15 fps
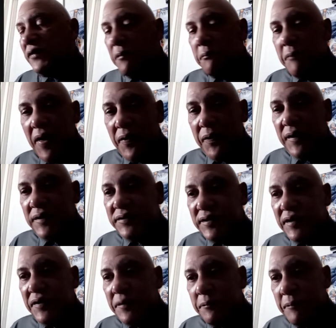a method
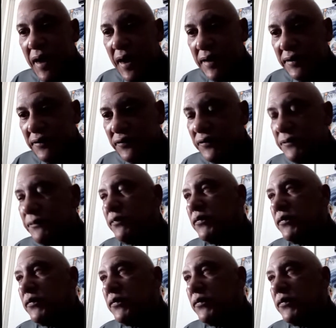to the madness.